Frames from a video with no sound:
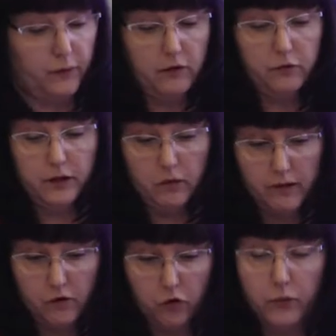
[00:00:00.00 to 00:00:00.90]

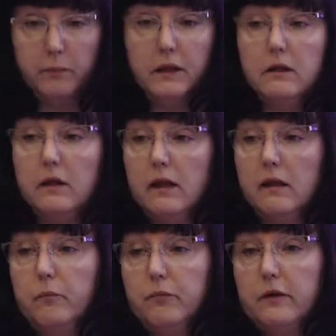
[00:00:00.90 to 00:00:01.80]
12,000 square meters
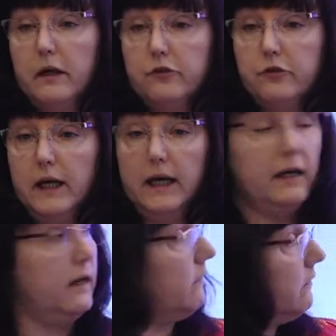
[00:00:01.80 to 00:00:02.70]
production
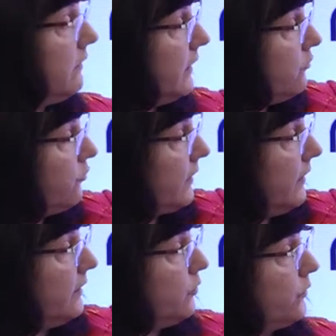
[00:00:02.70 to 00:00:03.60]
area, just
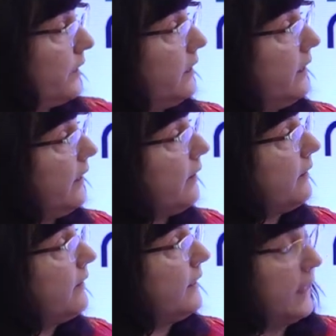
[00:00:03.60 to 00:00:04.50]
like you see here
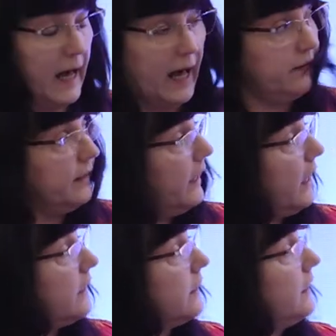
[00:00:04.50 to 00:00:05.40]
and they
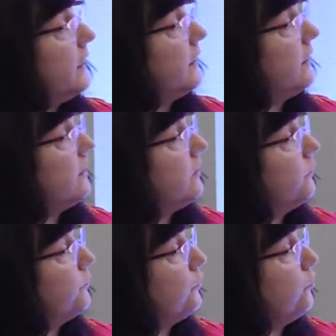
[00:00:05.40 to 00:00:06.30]
are uh,
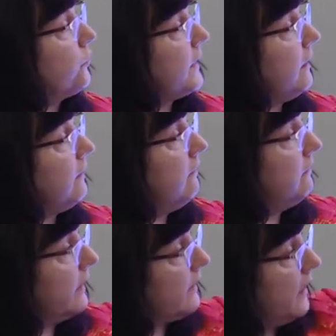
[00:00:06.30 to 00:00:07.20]
producing
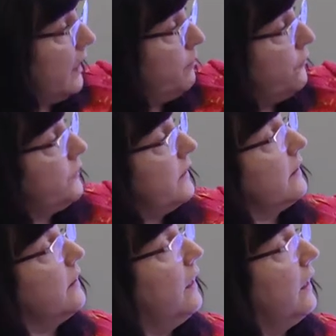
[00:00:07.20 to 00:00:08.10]
this type of the
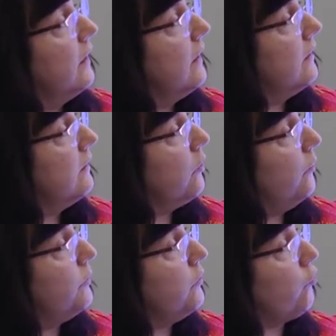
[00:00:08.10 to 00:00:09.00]
uh,
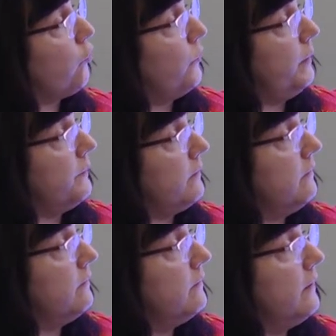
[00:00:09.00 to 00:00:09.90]
communal sweeper
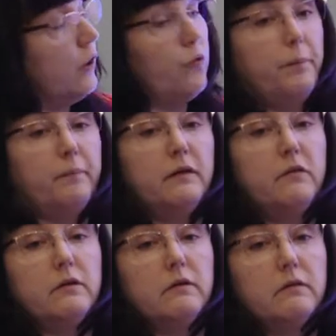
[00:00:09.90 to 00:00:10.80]
equipment,
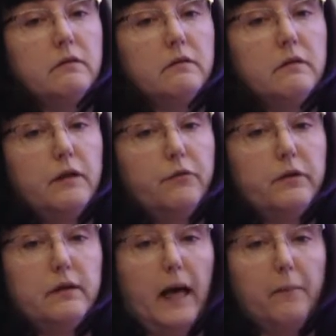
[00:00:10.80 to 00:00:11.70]

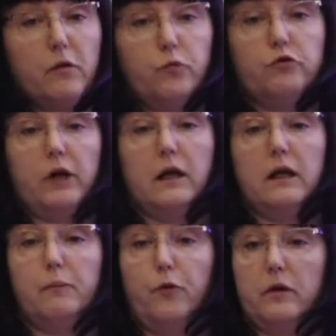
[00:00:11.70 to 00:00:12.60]
different types, which are
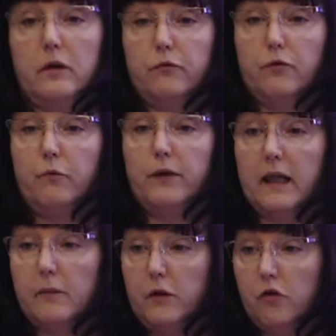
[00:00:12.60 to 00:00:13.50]
exporting from
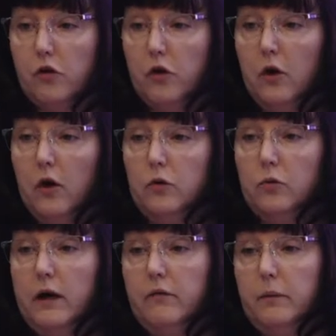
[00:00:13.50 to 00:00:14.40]
Ventspils to
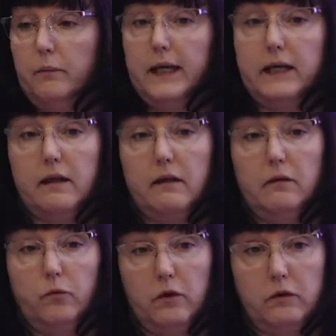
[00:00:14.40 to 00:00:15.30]
every place in
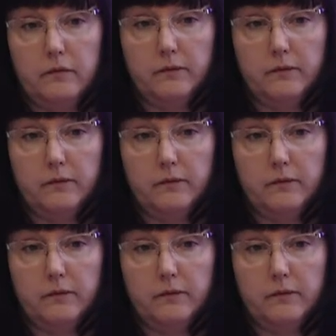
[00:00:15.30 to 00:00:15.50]
the world.